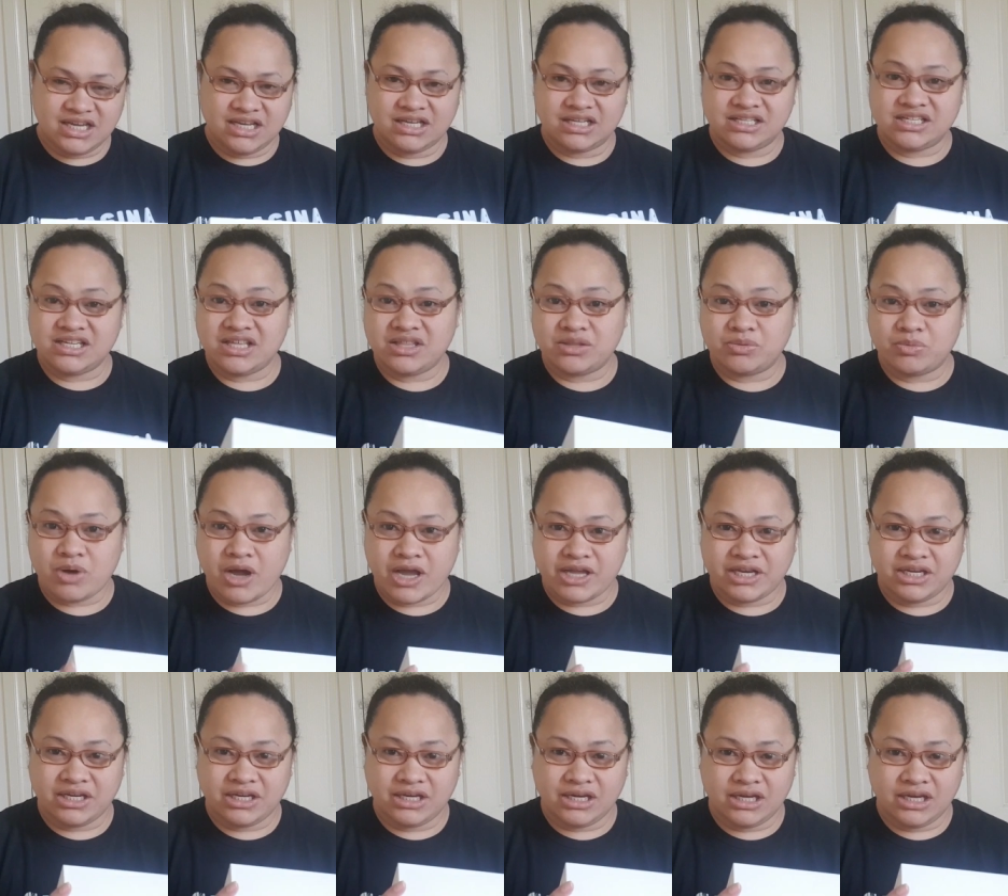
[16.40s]
teeth
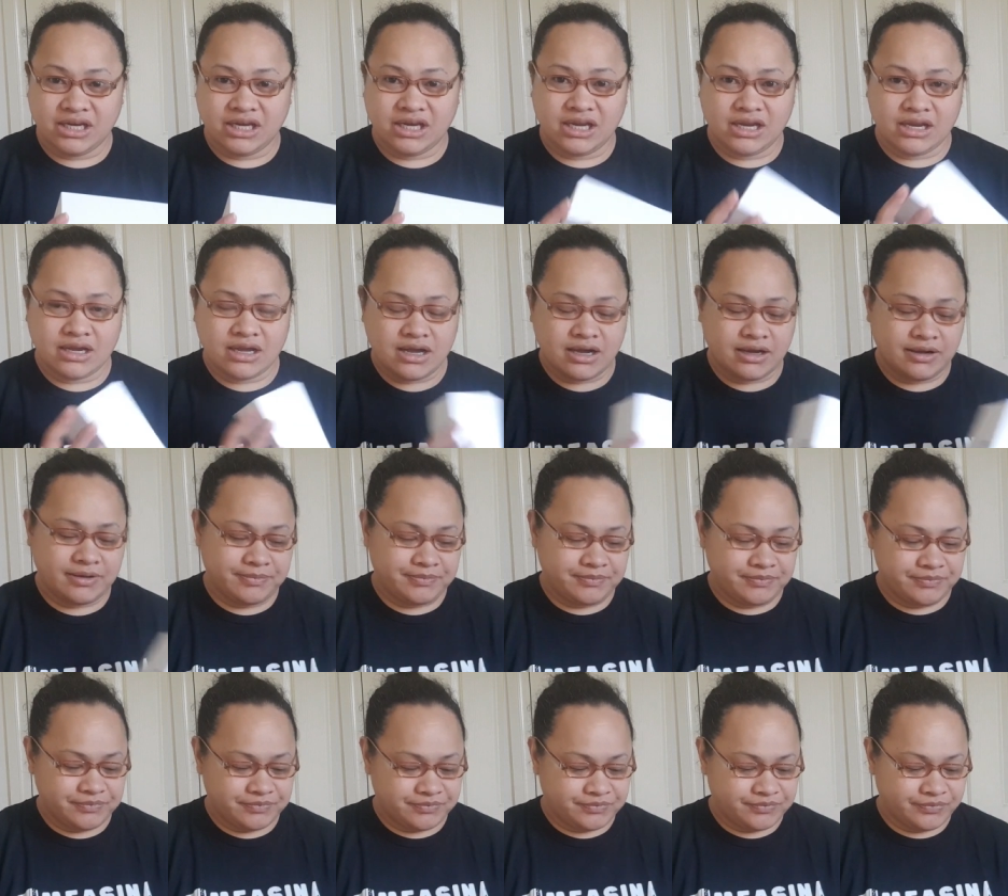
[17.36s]
whitening
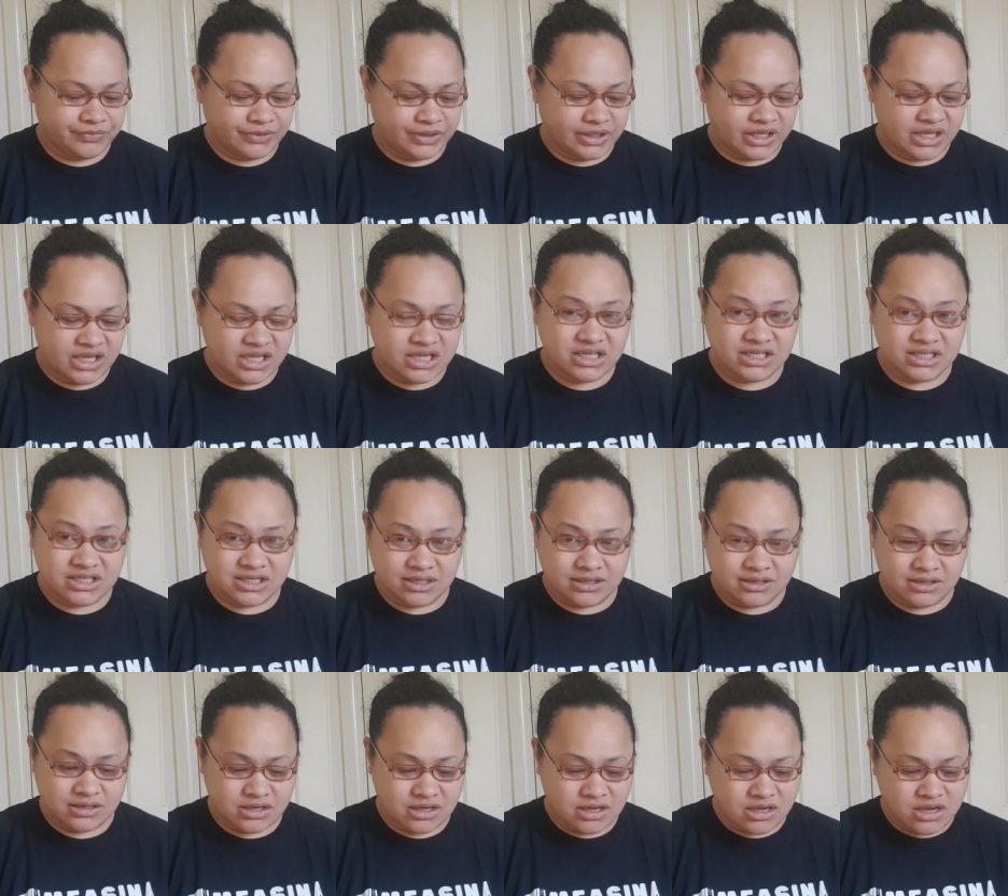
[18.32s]
kit
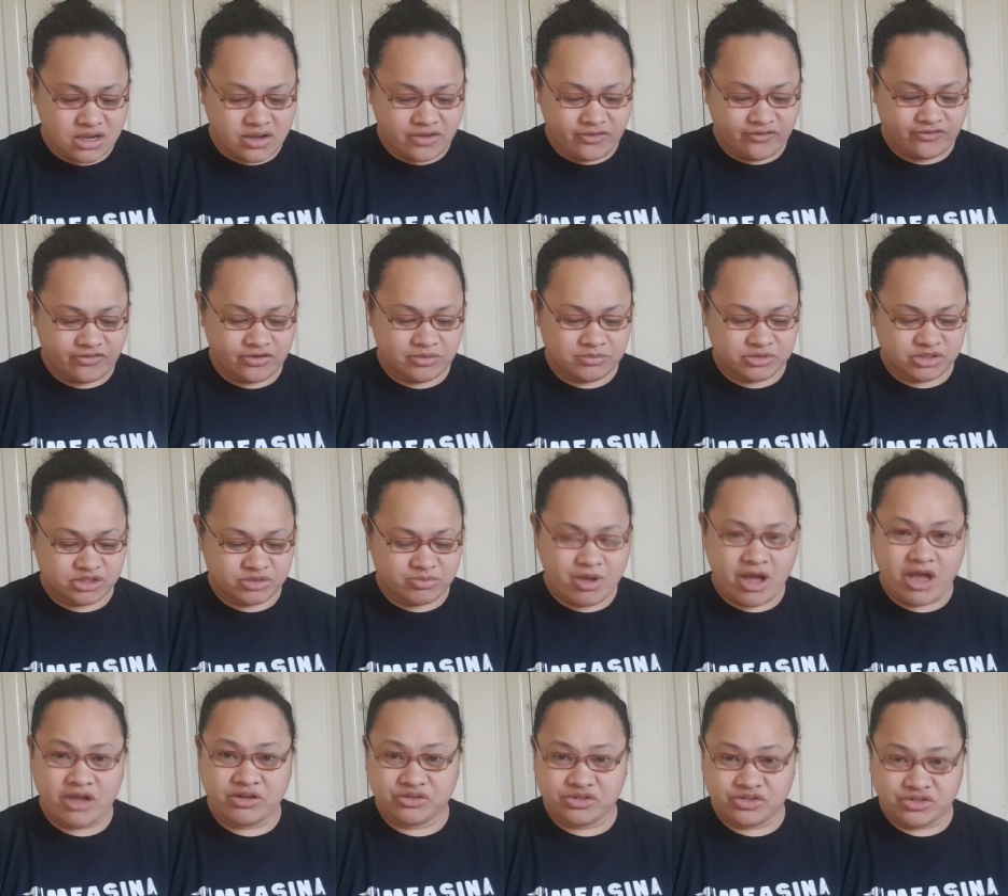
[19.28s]
from
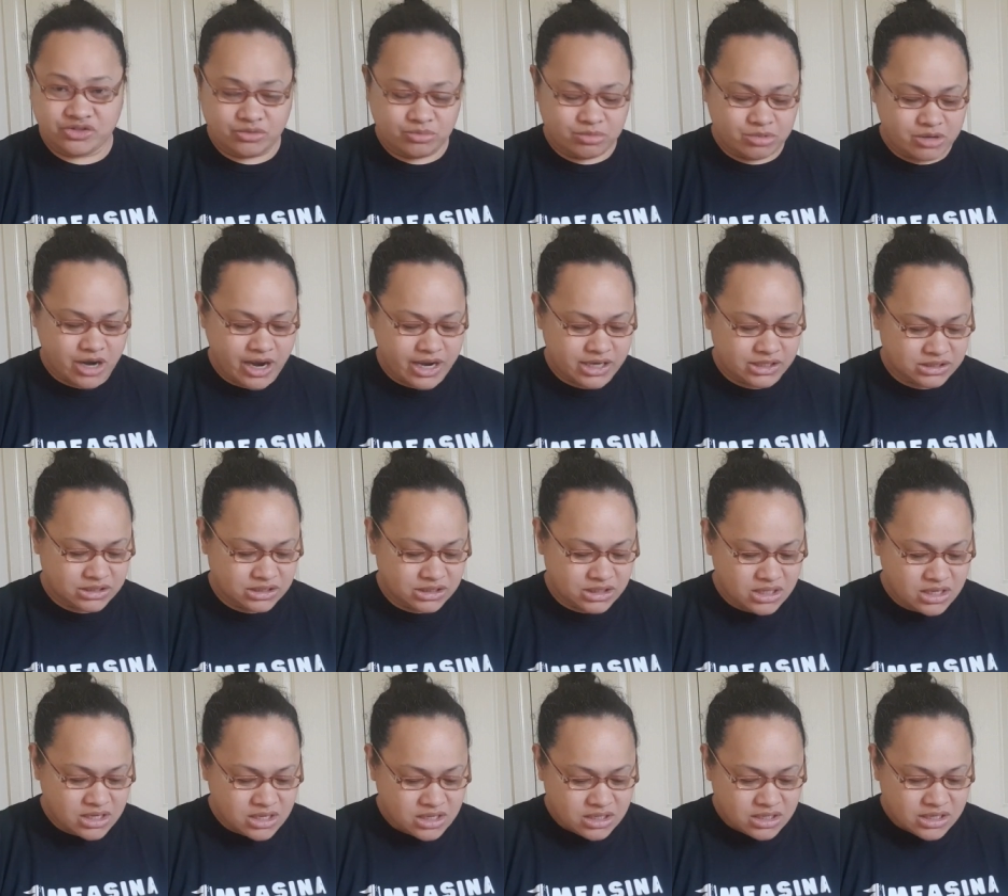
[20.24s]
Smile So Bright,
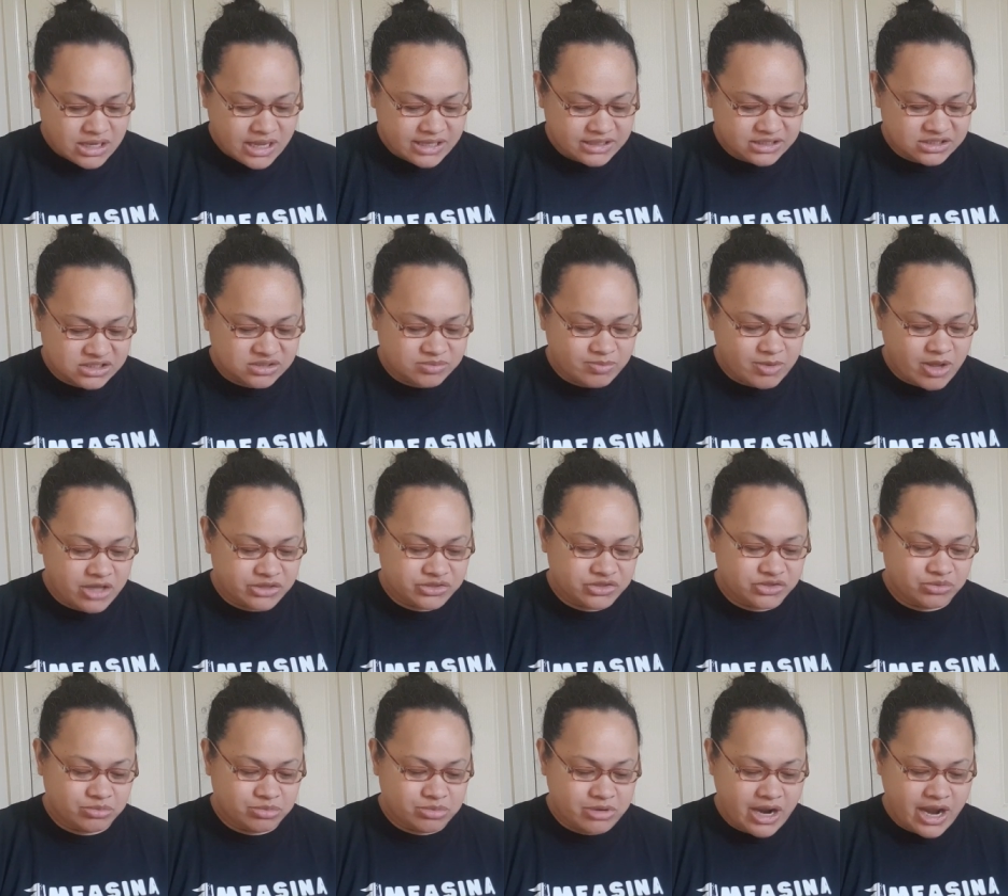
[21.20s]
and Smile
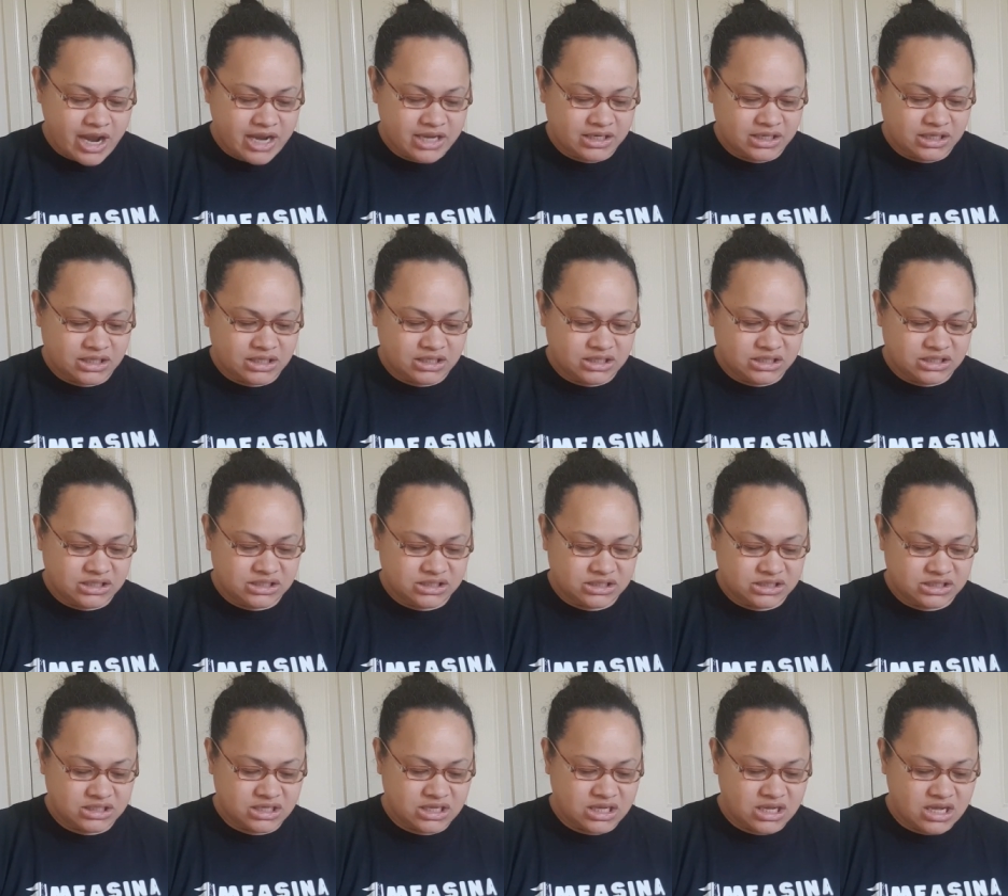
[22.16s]
So Bright is